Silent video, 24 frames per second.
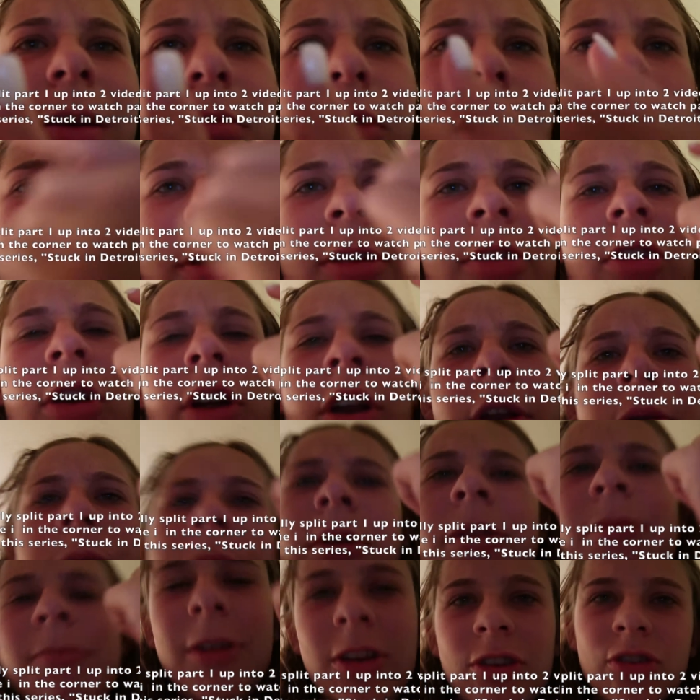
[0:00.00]
probably starting
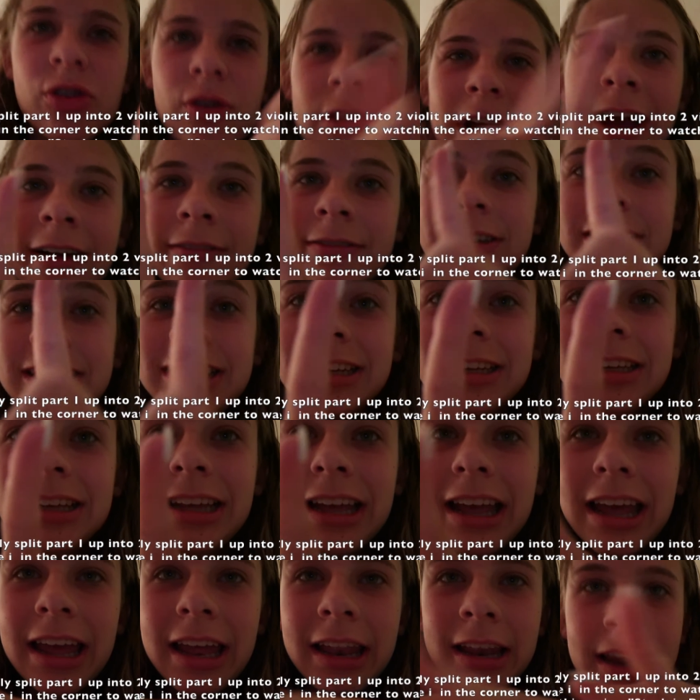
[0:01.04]
with me
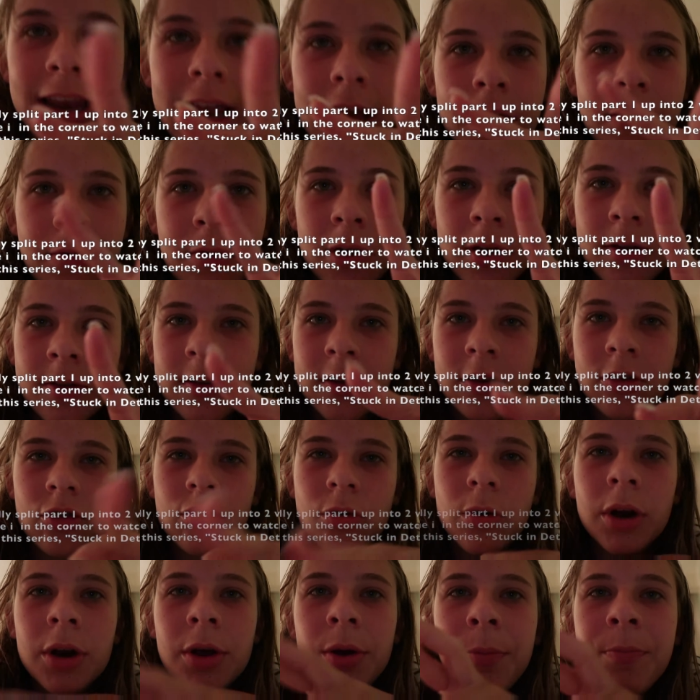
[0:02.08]
traveling and now us in
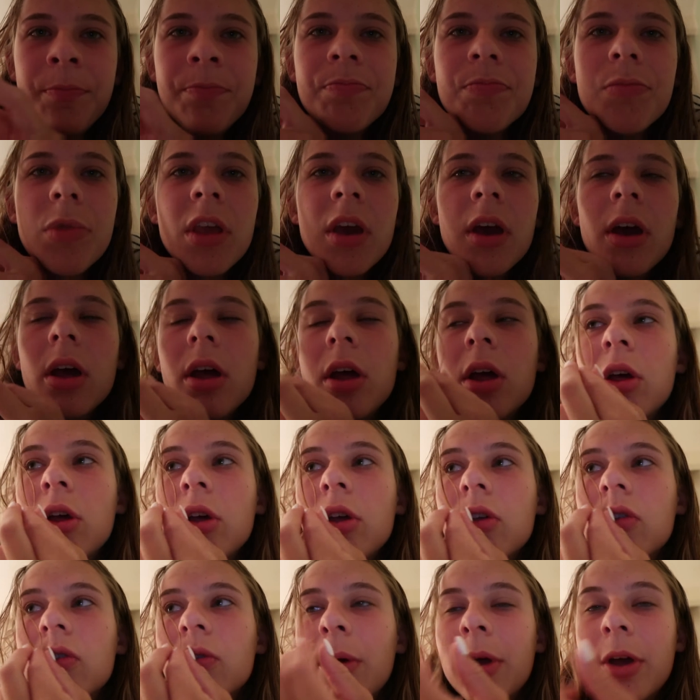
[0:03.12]
Toronto.
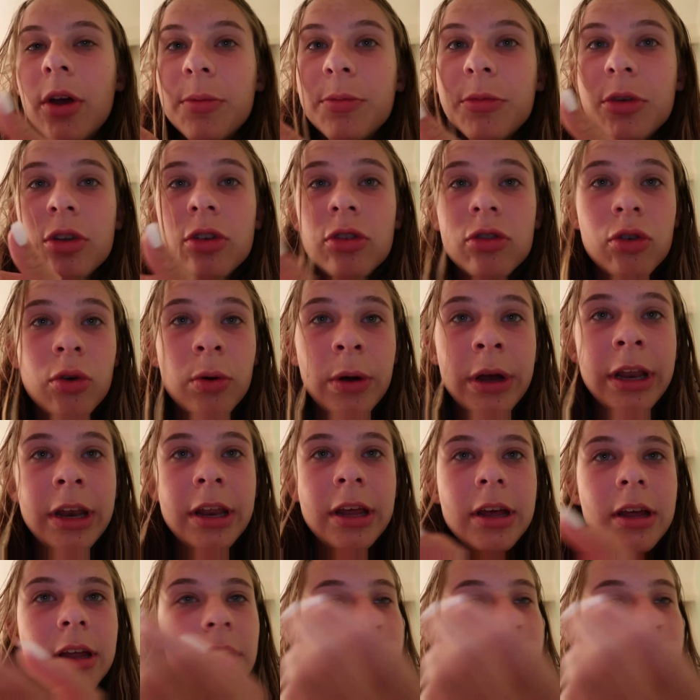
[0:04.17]
So I hope you enjoyed.